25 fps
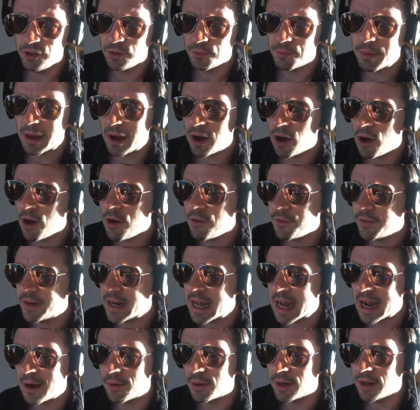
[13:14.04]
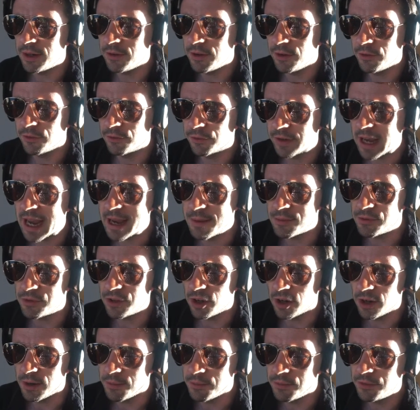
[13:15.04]
half an hour of game
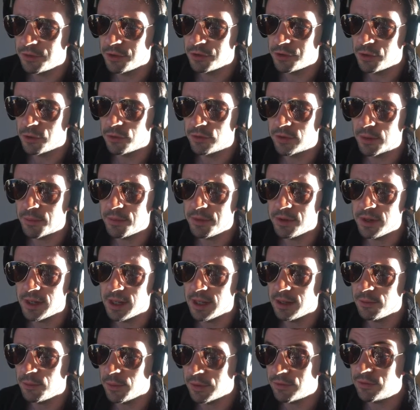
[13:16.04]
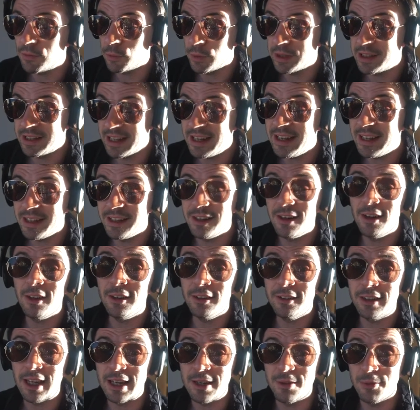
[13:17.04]
time to do something here. We did it in the
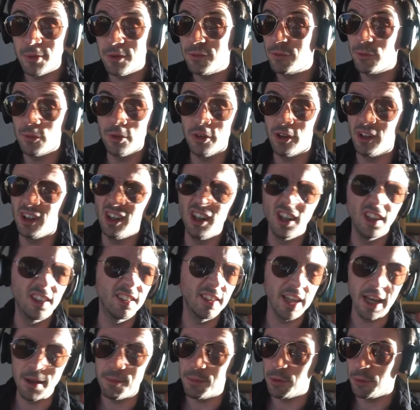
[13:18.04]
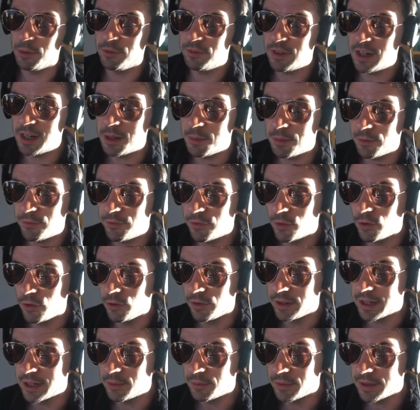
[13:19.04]
last game. We've done it
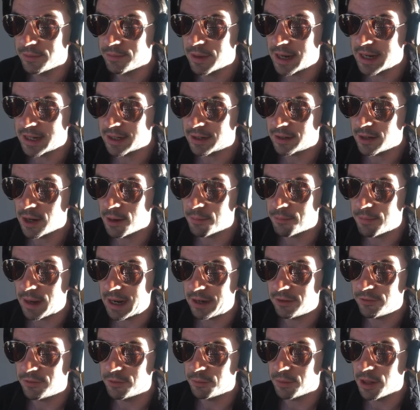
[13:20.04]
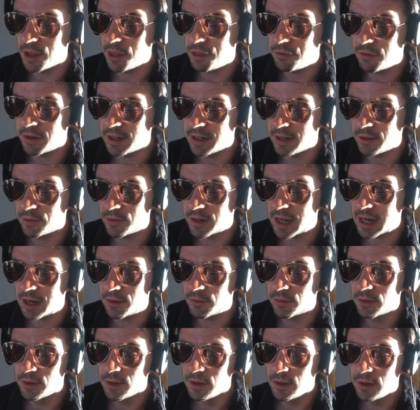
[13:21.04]
before in that we've made a comeback from like 3-0
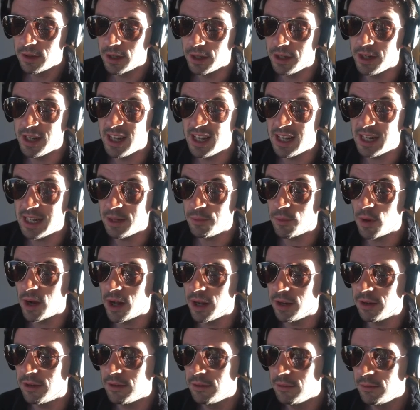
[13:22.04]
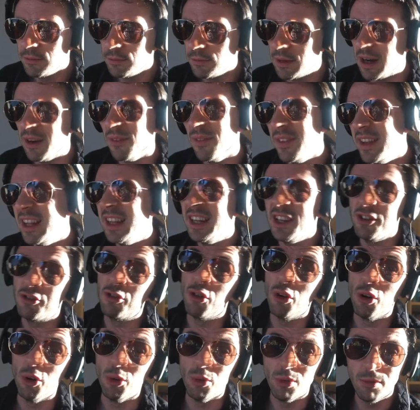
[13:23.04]
down and nearly won. Well, nearly
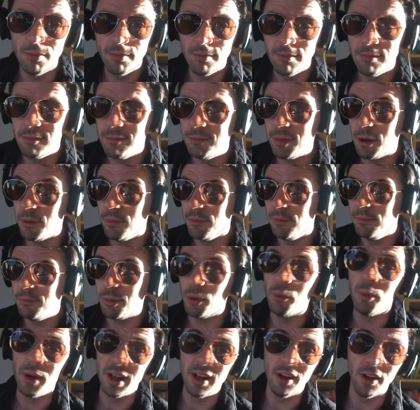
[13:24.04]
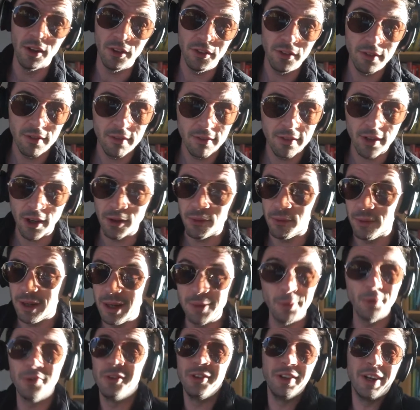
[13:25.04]
drew, but we lost. So
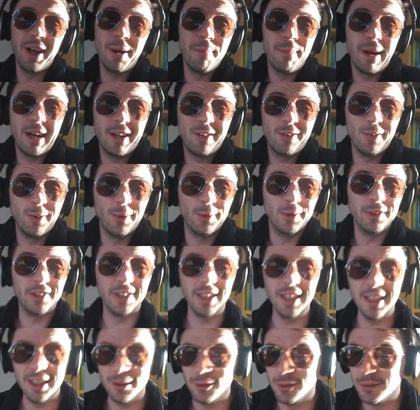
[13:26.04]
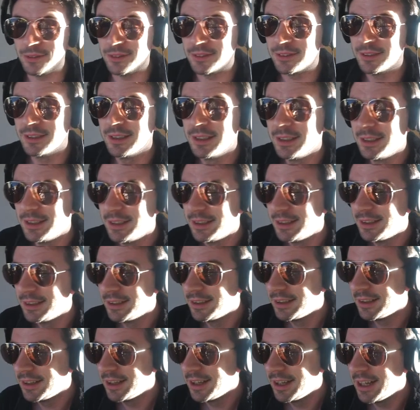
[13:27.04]
it wasn't a comeback at all, was it? It
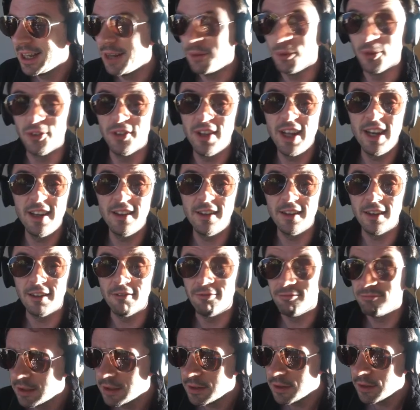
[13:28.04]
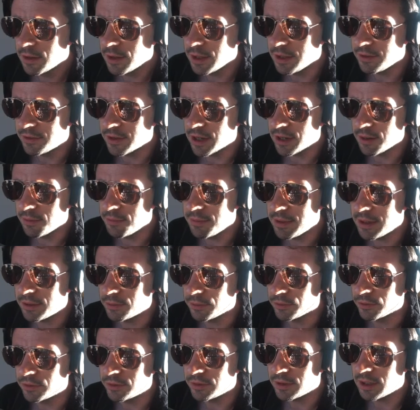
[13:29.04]
wasn't anything. Is that
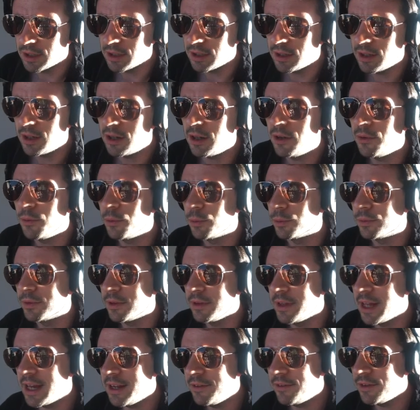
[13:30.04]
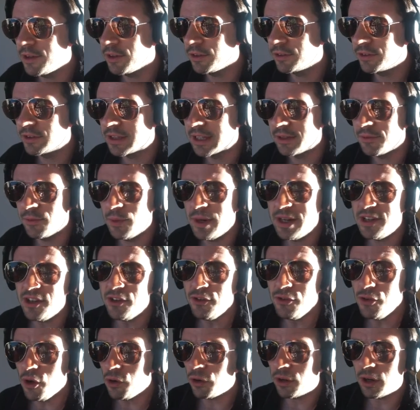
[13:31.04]
Milnes? Oh, they've lost it. We're
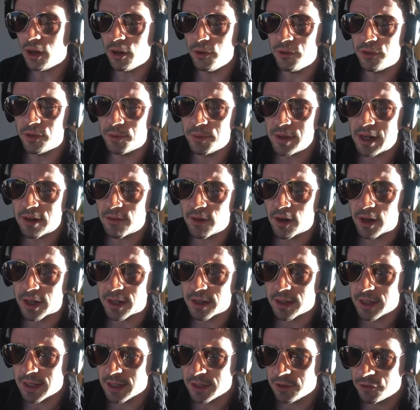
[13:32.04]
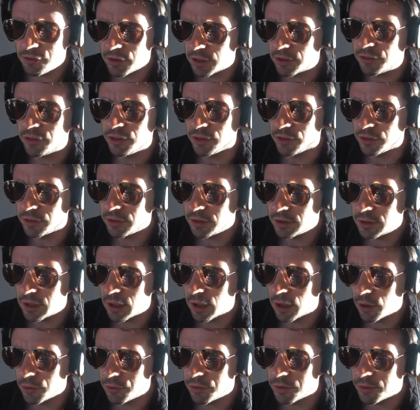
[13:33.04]
just not closing them down. Right, instructions.
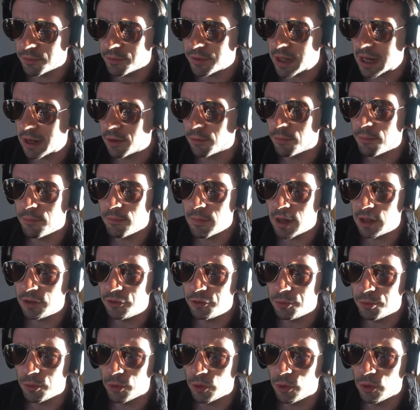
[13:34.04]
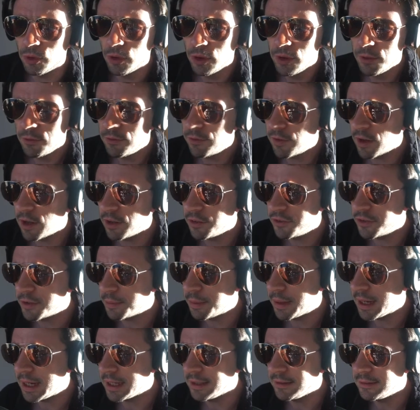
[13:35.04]
Closing them down much more. Faster
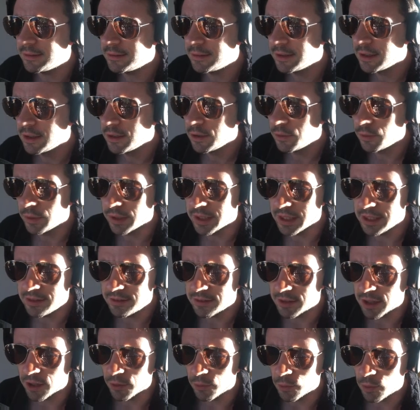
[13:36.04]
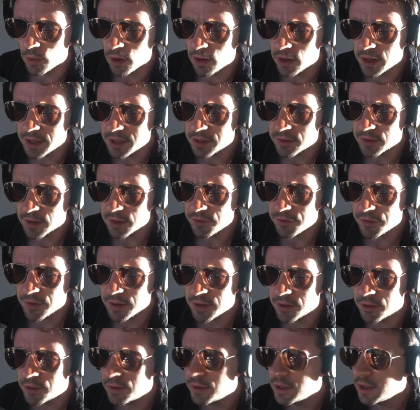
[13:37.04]
pace. We need to go wider, I
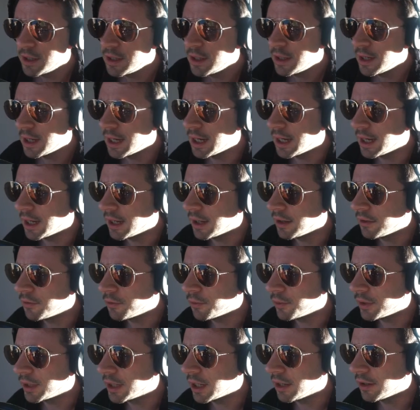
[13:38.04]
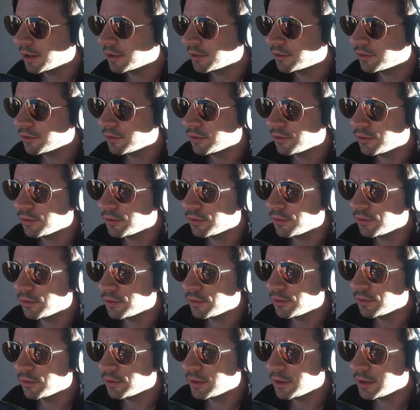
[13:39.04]
feel. And we're going
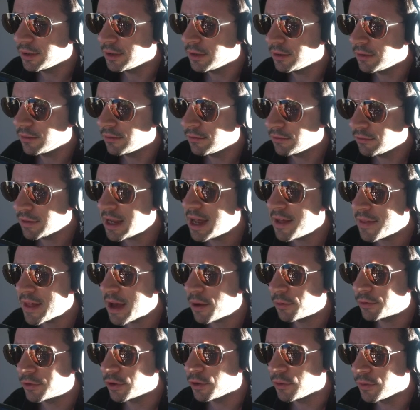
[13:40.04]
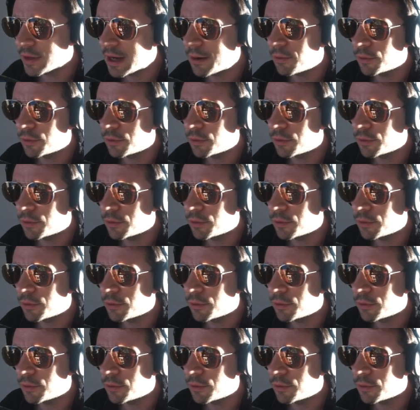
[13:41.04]
to... Yeah, that will do.